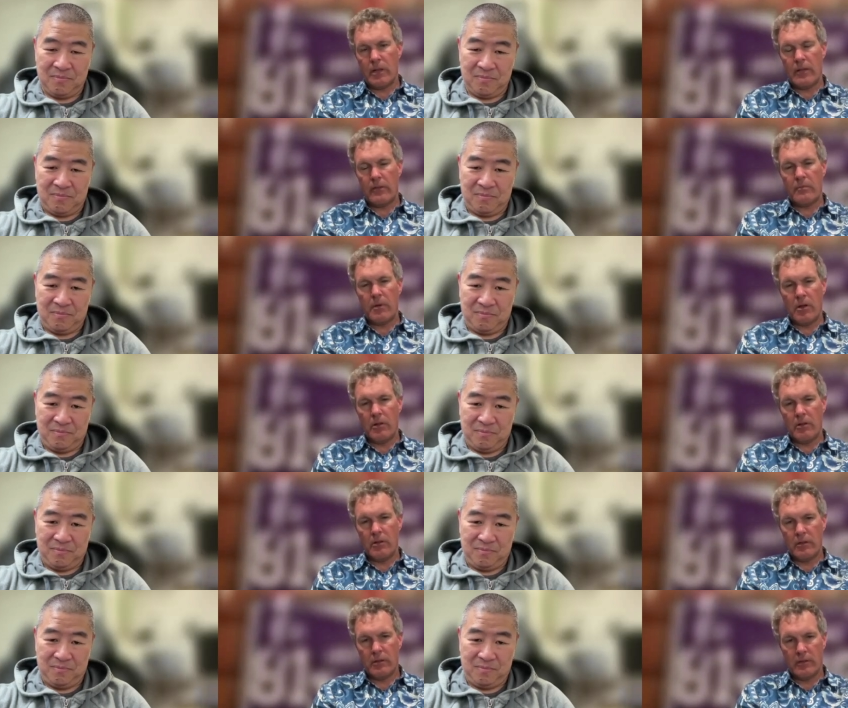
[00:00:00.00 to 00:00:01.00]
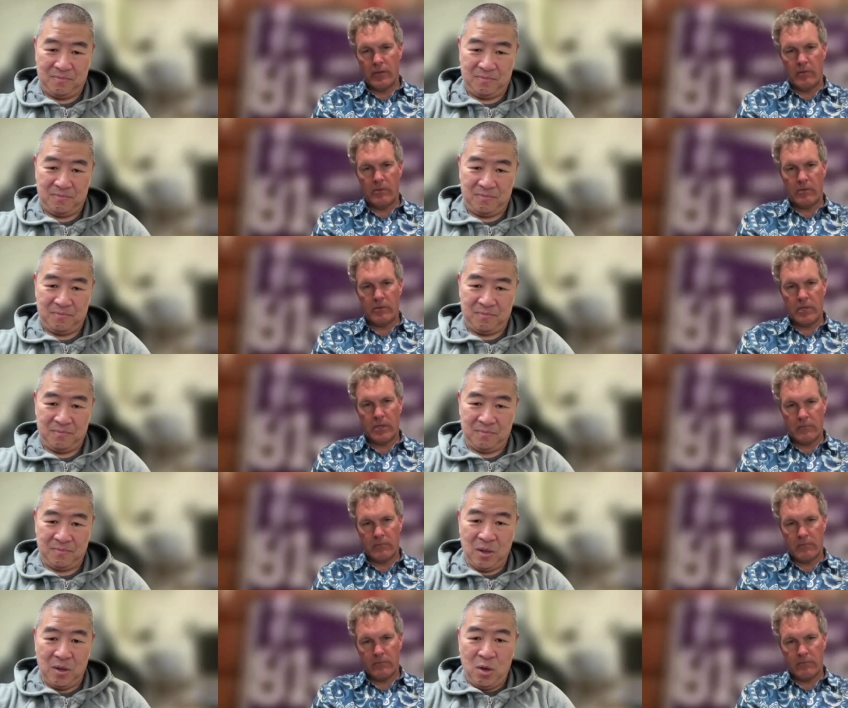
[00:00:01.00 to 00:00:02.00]
Speaker 1: lot smaller? Is that what you're saying?
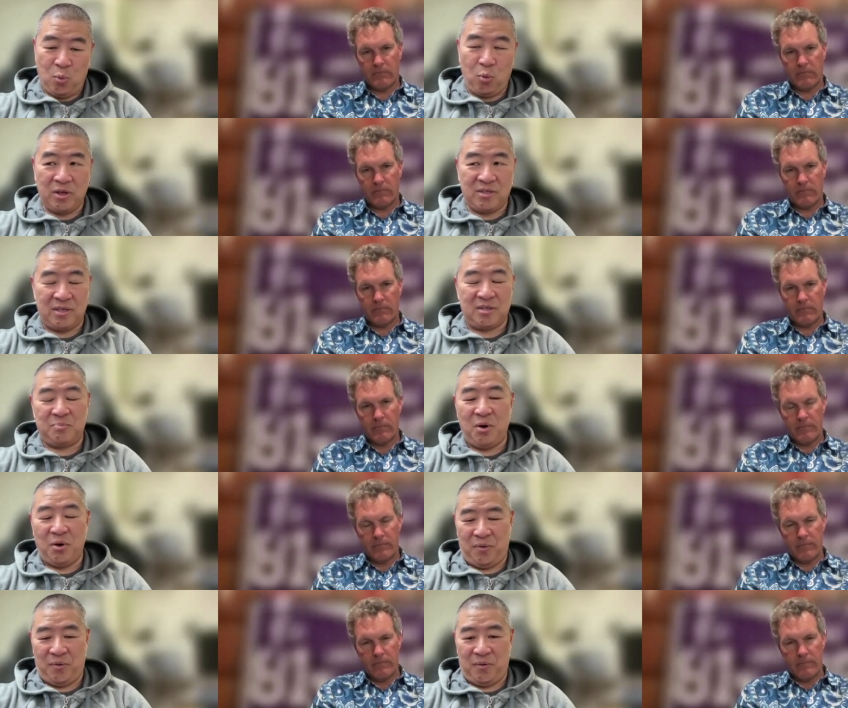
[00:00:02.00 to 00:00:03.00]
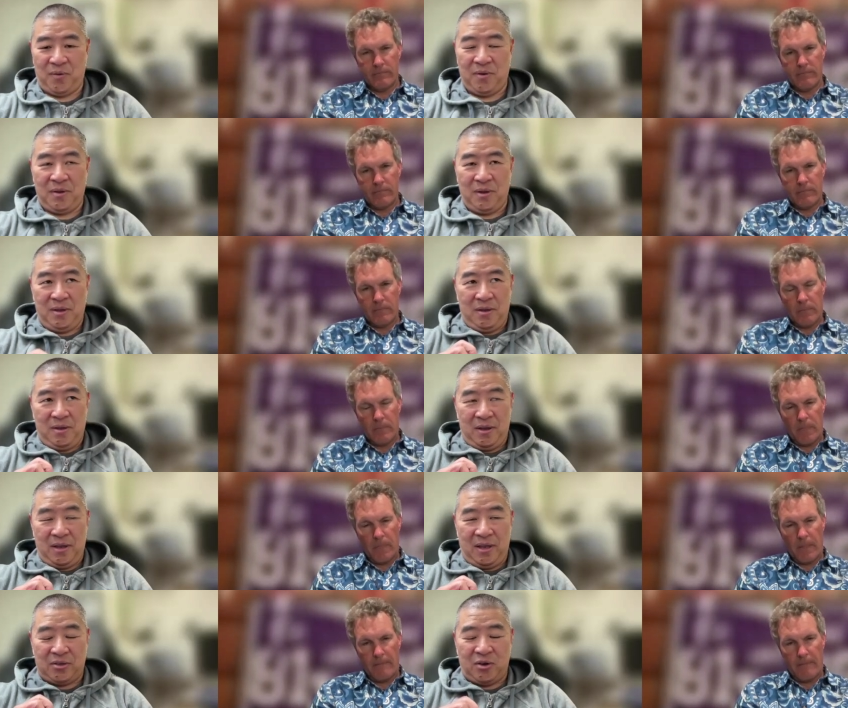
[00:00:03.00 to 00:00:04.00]
Speaker 2: Well, it's, it's both.
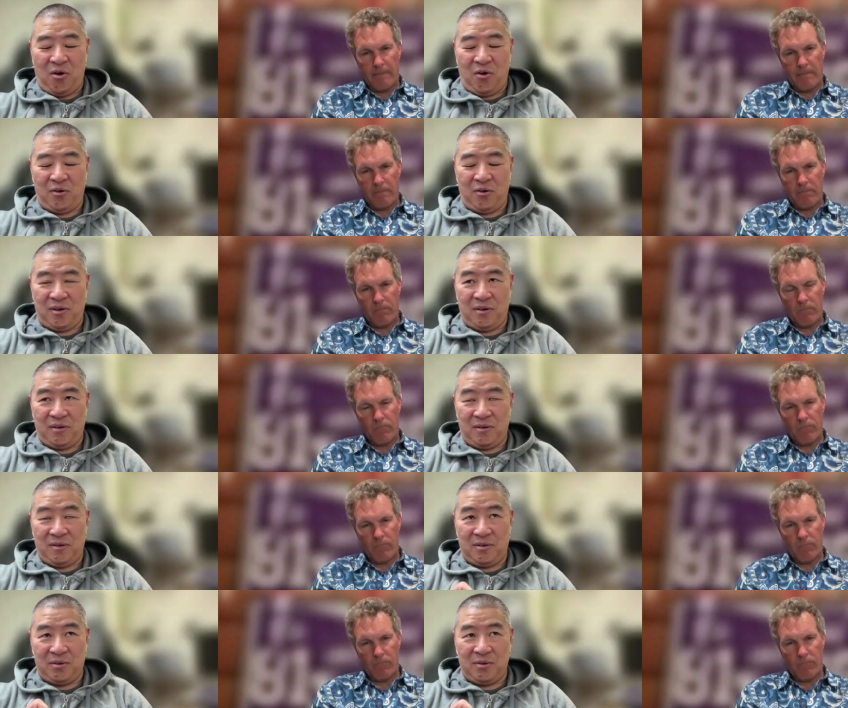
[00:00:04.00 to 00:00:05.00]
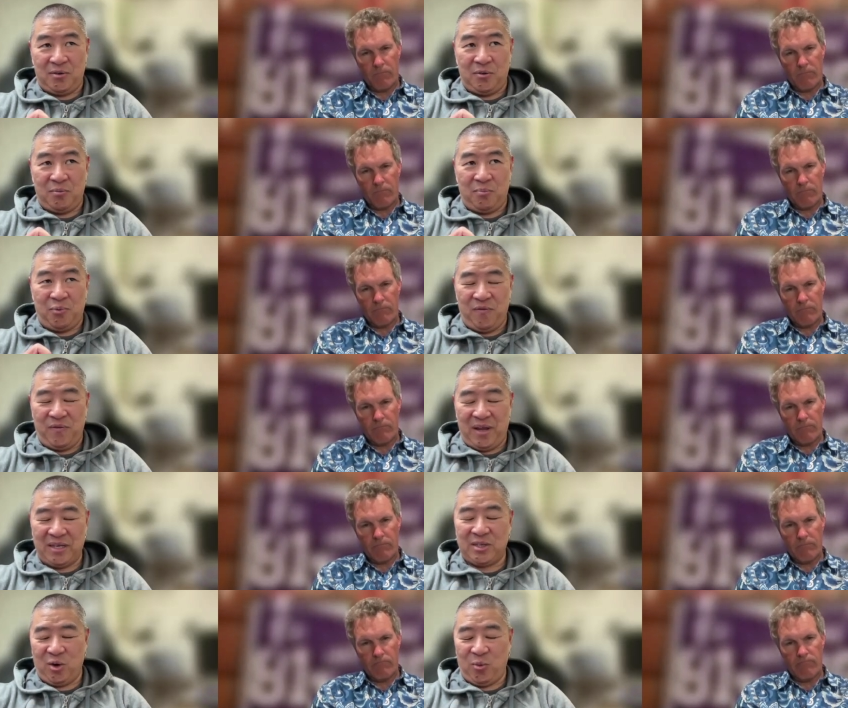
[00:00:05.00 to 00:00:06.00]
It's harder to prevent
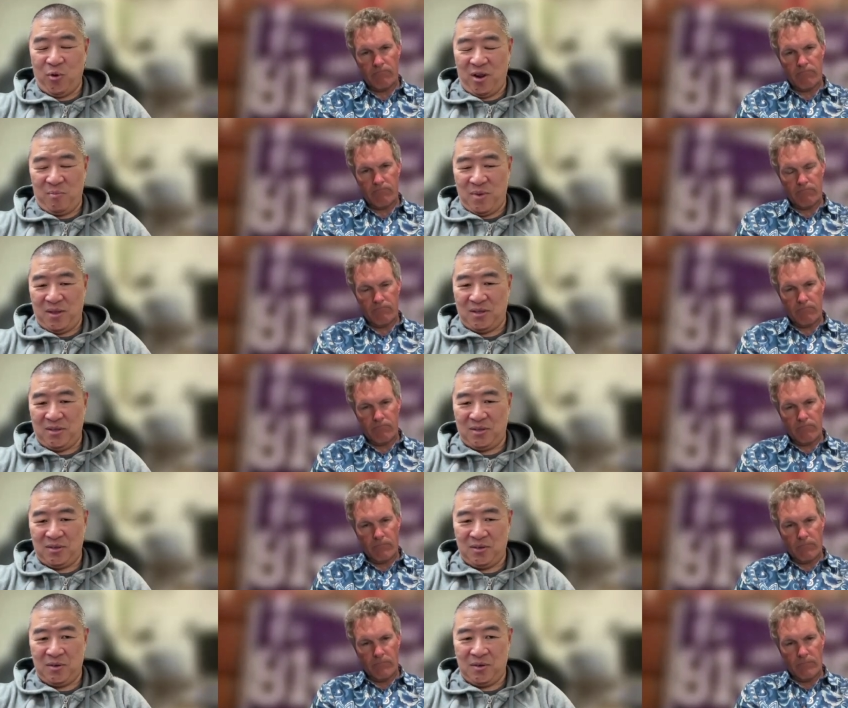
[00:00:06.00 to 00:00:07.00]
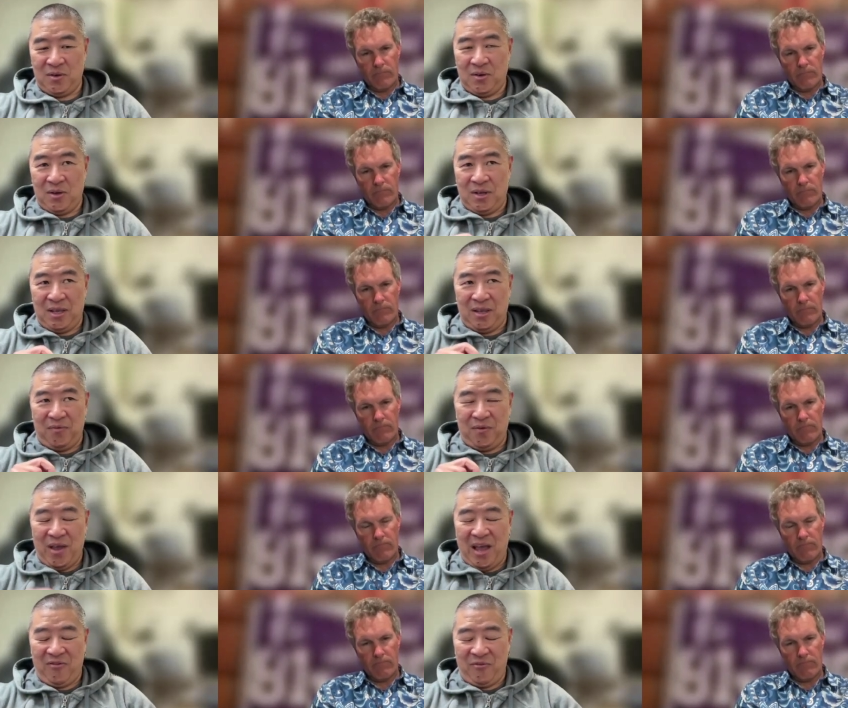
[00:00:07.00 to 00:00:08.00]
jailbreaking because if you
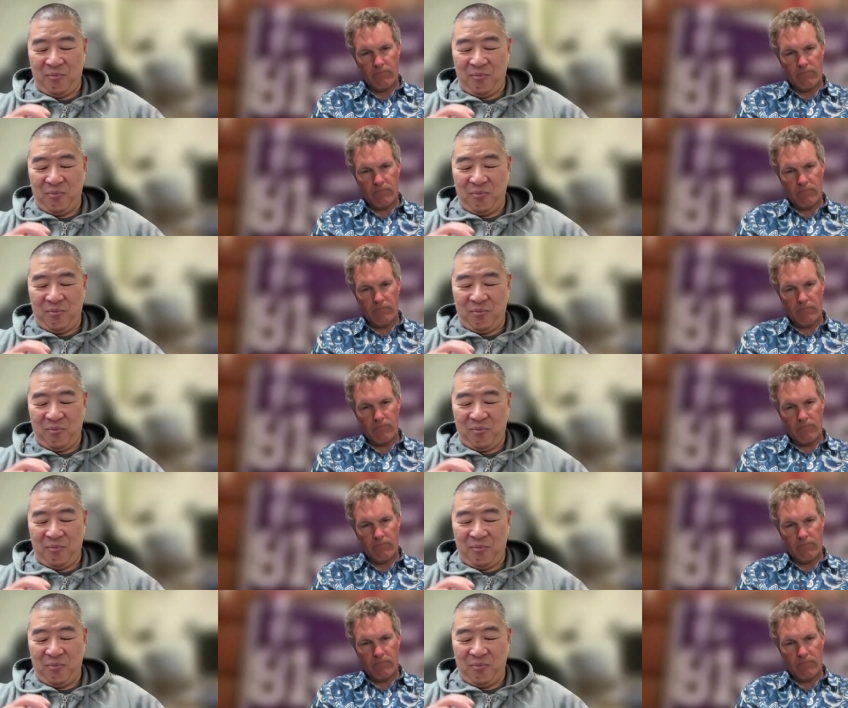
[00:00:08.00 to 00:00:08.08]
have